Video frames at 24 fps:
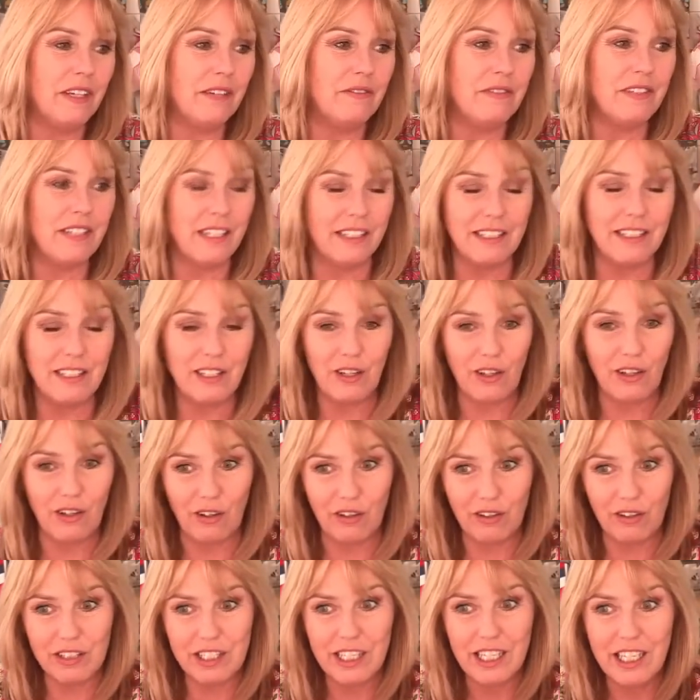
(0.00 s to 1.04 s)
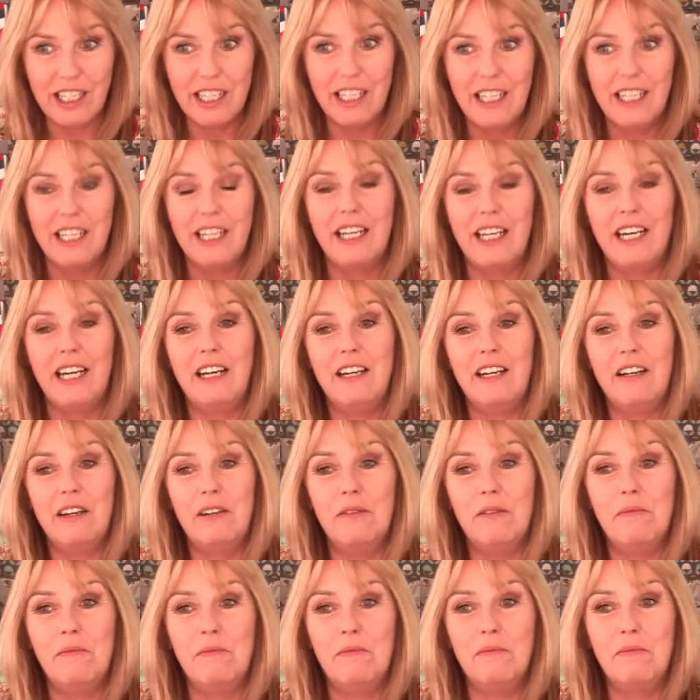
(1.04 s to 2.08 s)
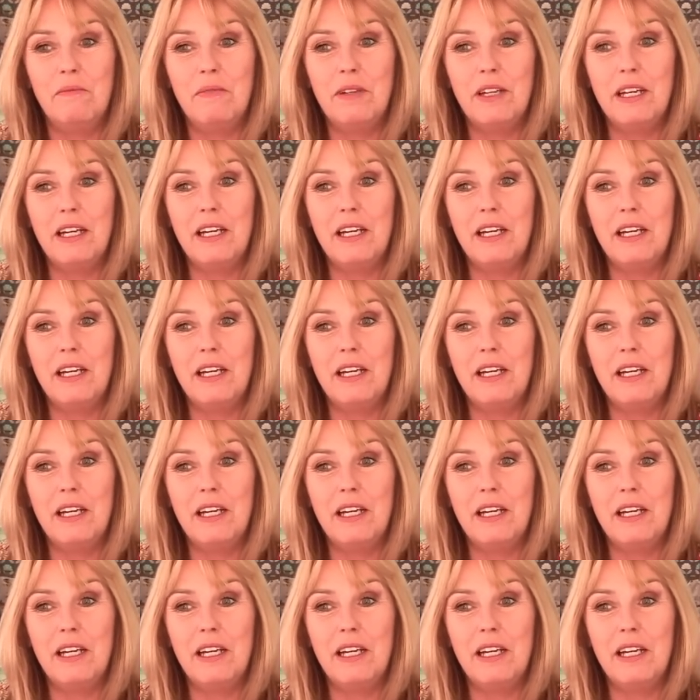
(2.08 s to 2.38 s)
I've said it a lot, um,